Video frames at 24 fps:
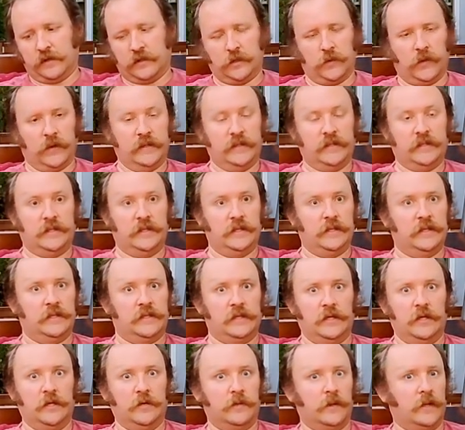So I see
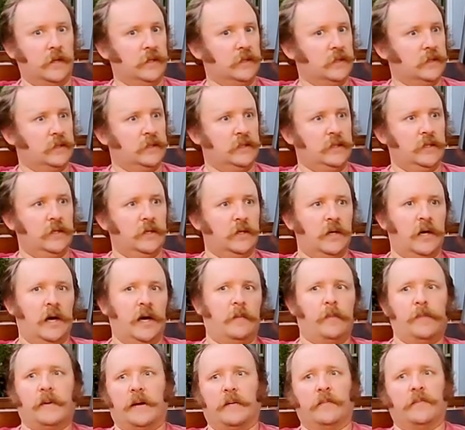single malt and single
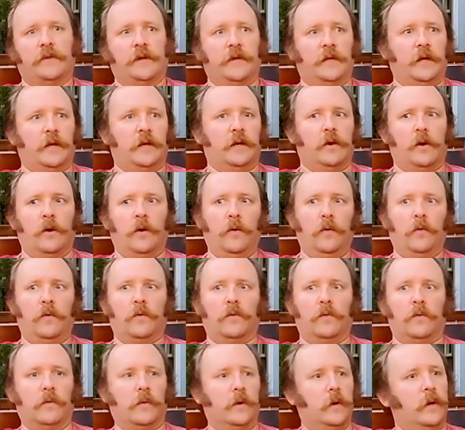hop, and I'm thinking,
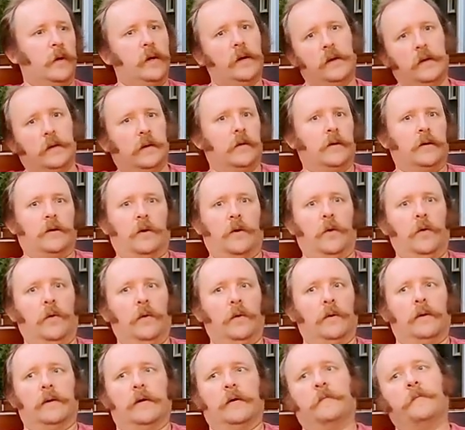oh,
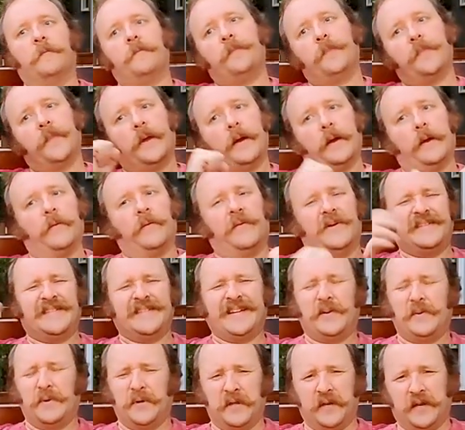cool. What's
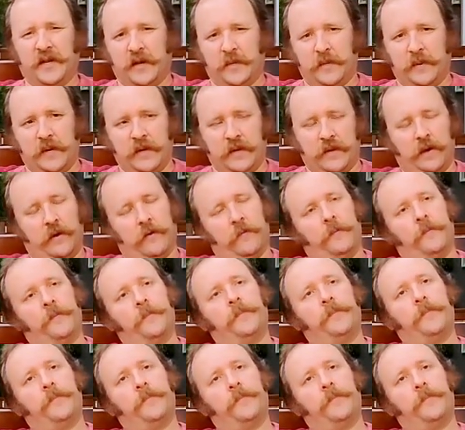that really going to mean, though?